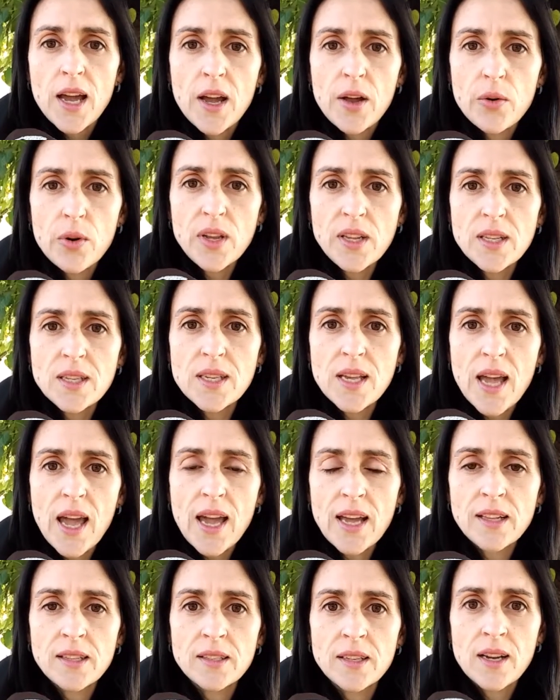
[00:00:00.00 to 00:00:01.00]
reeds
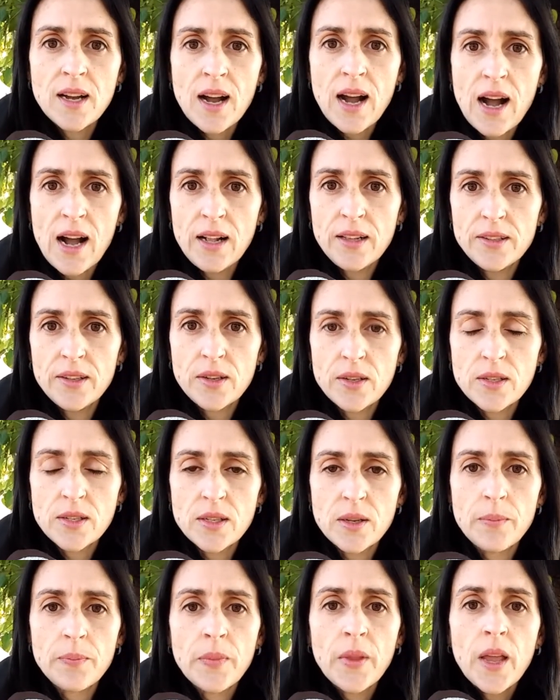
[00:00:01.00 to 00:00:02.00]
and
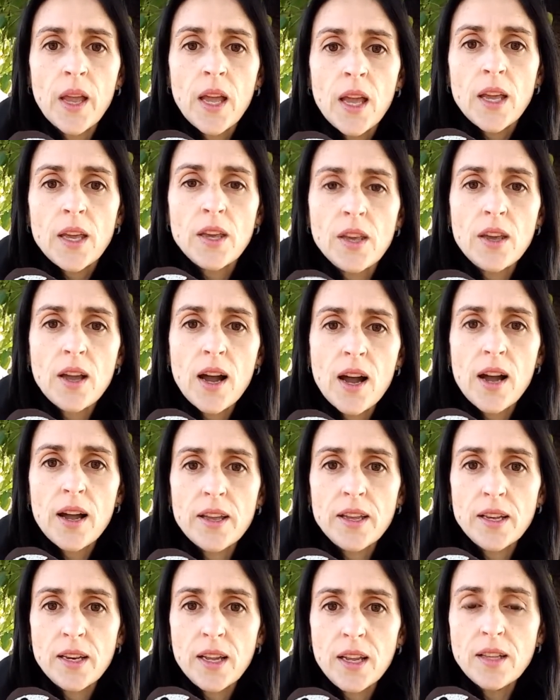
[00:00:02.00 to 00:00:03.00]
alders. Here
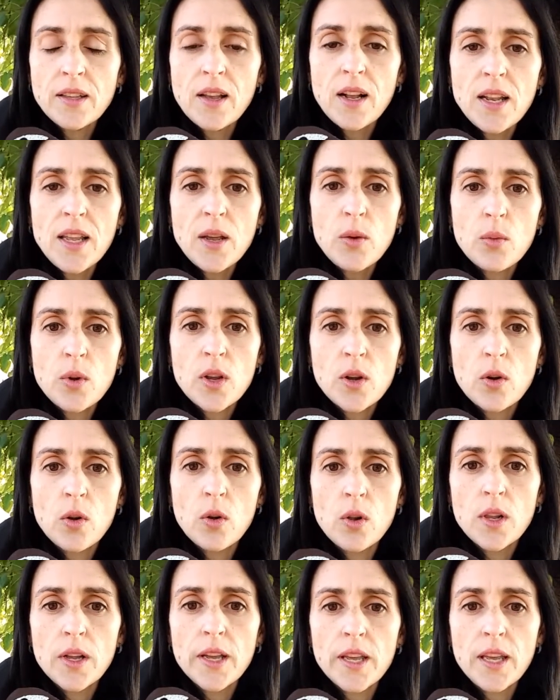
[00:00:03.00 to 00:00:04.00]
in Italy we
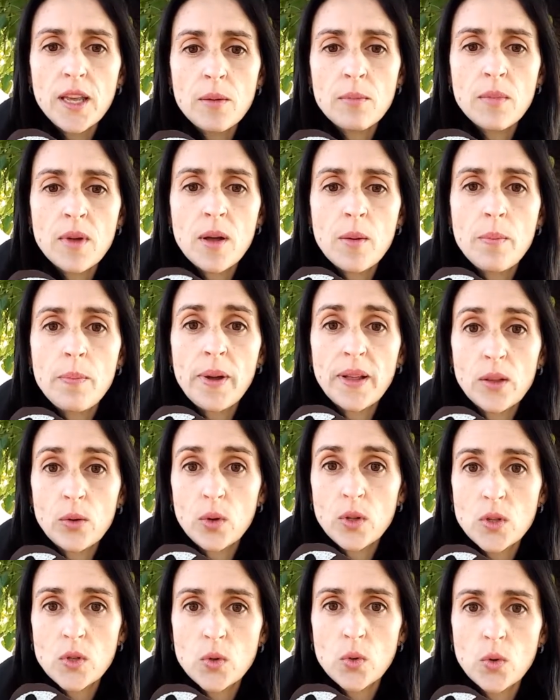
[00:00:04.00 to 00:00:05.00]
call him
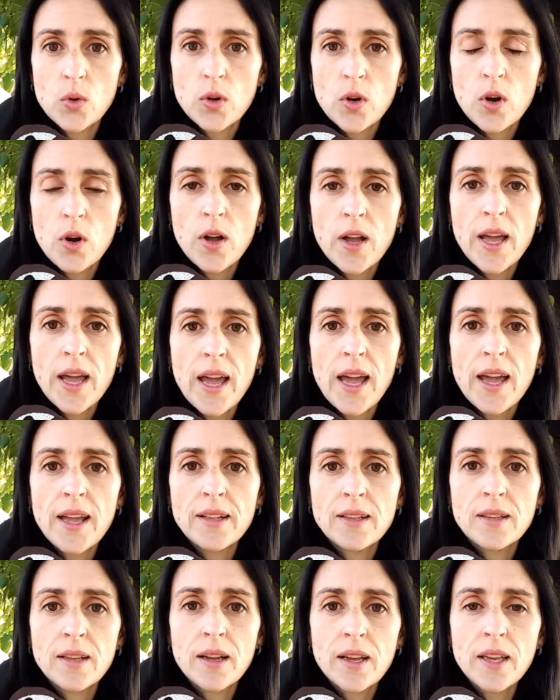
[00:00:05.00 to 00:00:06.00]
Petto Azzurro,
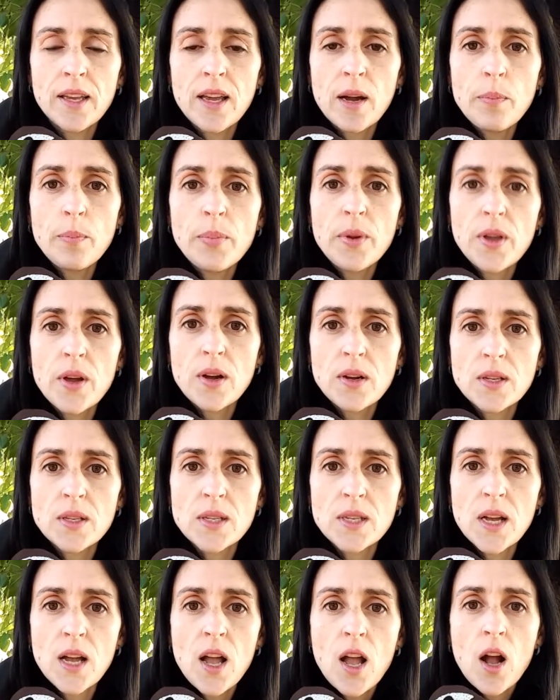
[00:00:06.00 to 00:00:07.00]
and he
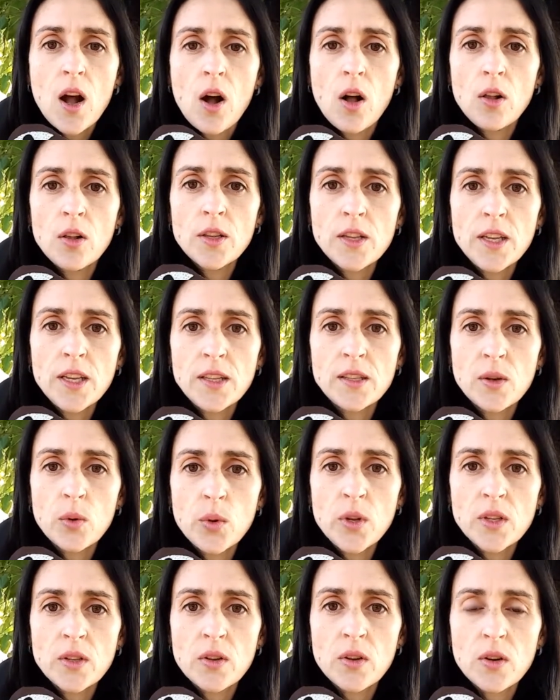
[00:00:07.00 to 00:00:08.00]
appears only in the
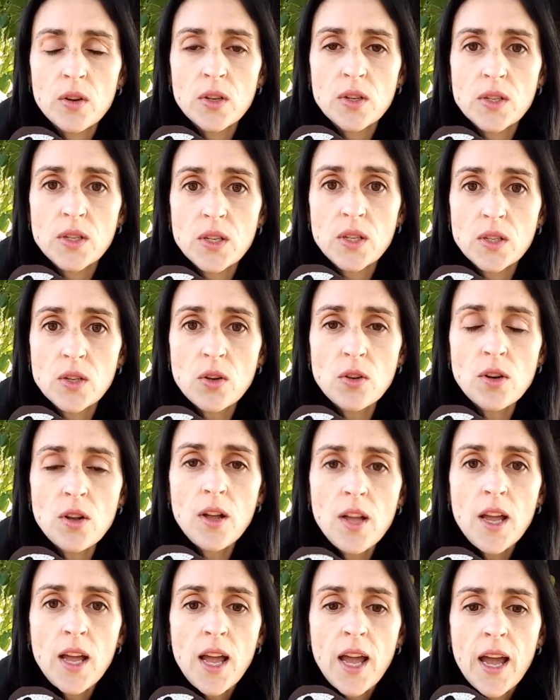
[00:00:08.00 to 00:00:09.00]
winter season
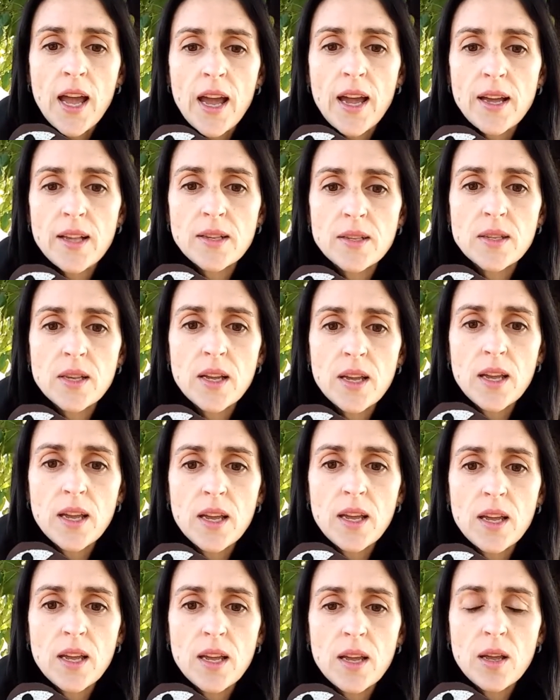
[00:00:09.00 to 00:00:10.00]
as
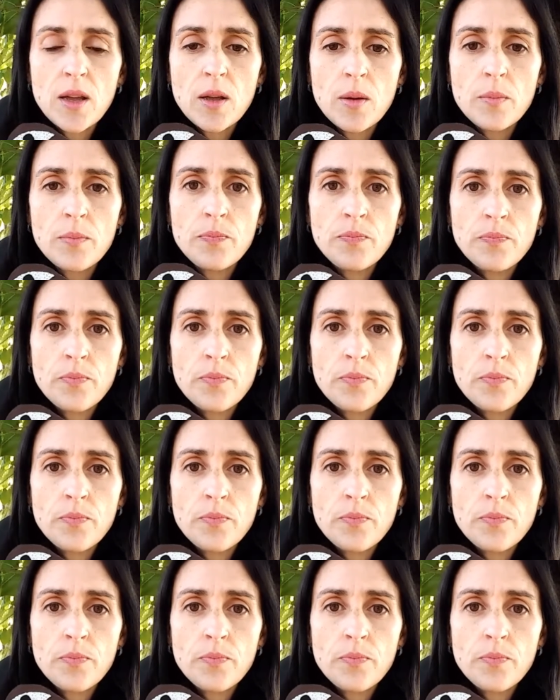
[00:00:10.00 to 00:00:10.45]
a